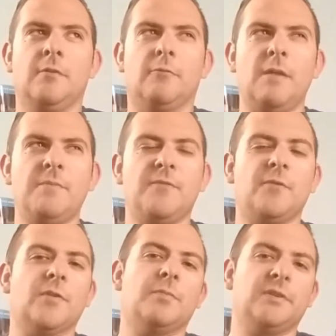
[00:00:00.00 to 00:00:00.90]
right
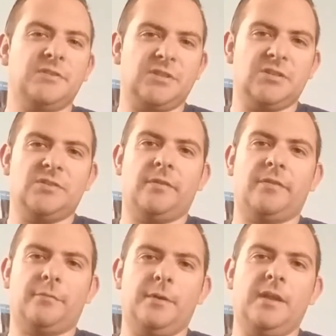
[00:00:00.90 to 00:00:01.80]
before the PlayStation
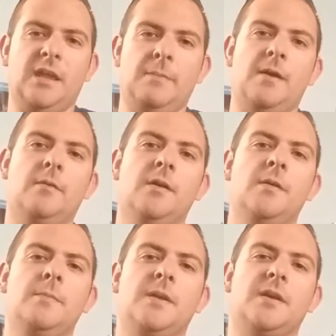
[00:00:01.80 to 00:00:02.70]
3 came out,
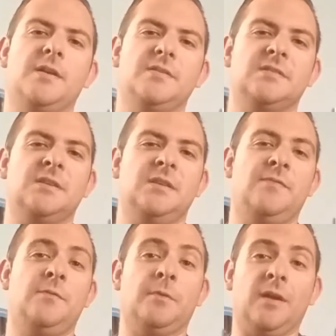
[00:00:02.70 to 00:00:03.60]
because
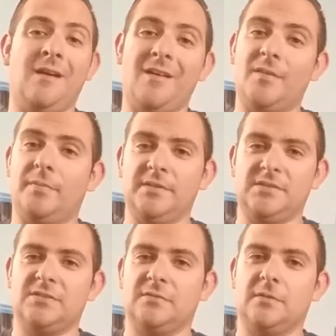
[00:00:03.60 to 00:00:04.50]
if you recall, the
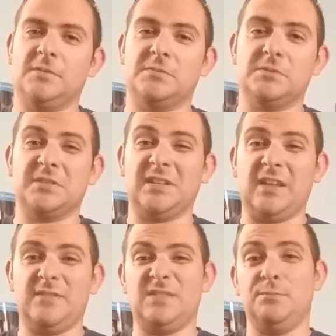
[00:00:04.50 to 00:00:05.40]
PlayStation 3 was originally going to
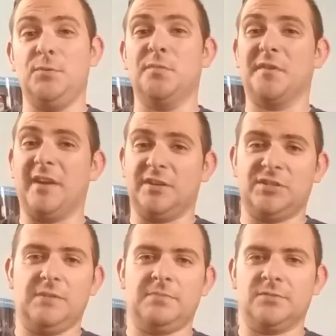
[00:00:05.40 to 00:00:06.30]
have these
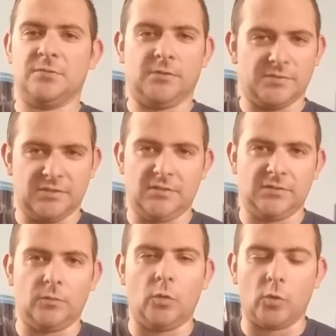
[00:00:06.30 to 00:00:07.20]
boomerang-shaped controllers that
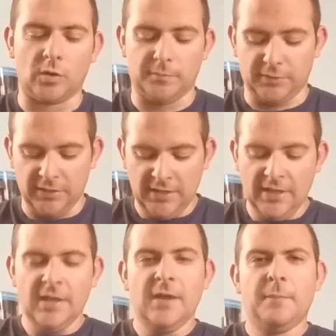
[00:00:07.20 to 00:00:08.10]
looked horrible.
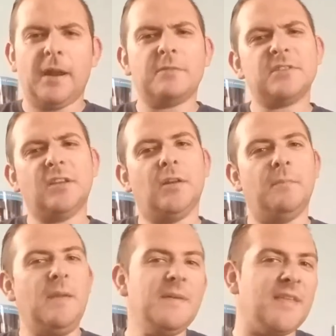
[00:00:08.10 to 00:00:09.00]
But I was like, you know,
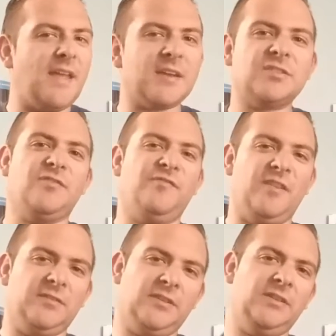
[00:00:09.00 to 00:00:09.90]
maybe they actually
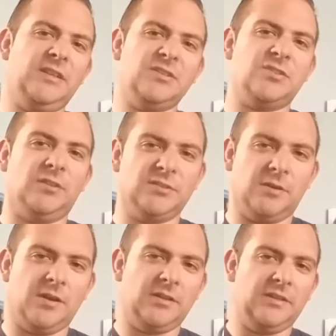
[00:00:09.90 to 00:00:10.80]
felt good. They just looked
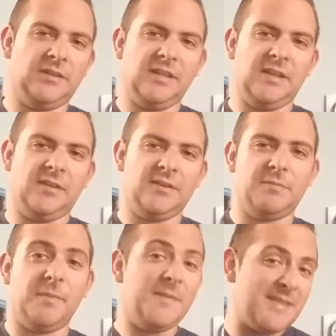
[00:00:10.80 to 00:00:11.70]
so ugly that they killed them.
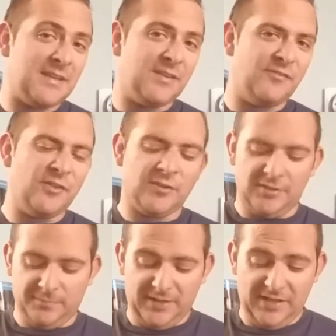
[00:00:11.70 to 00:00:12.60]
But maybe they did feel
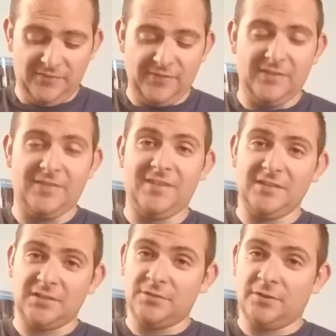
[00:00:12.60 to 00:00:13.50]
good. But if
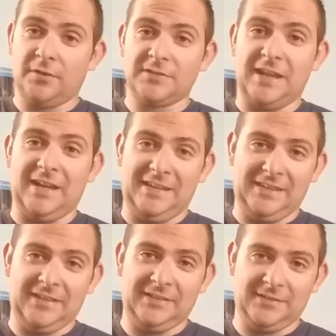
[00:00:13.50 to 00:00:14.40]
this controller is
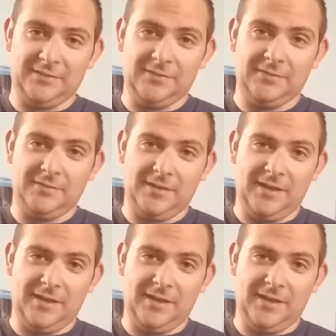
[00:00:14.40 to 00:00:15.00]
anything to